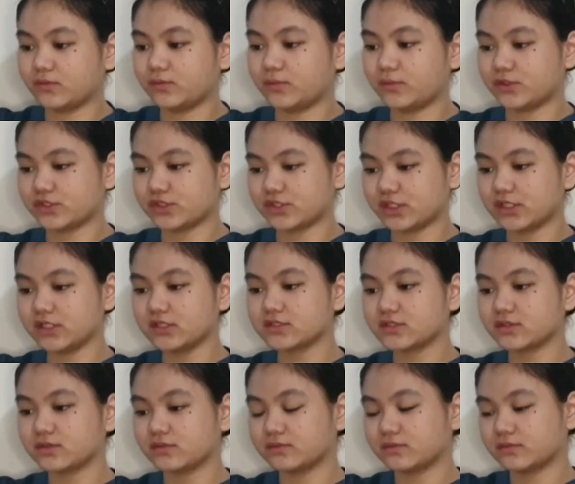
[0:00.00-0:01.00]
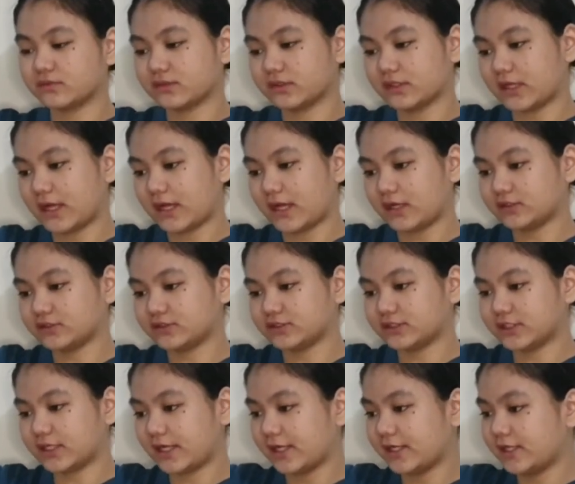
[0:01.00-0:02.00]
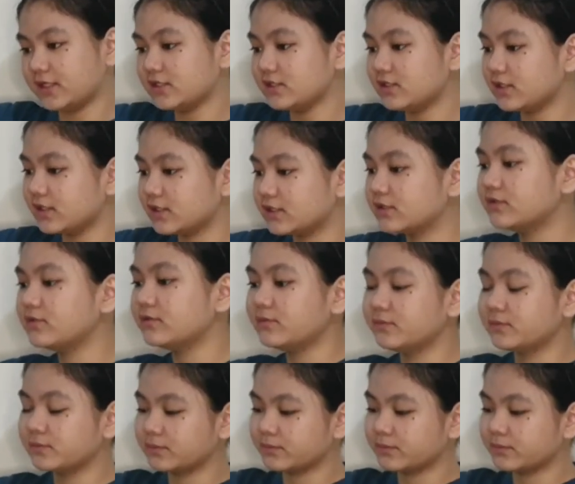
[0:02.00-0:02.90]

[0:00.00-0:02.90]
Push it so outside and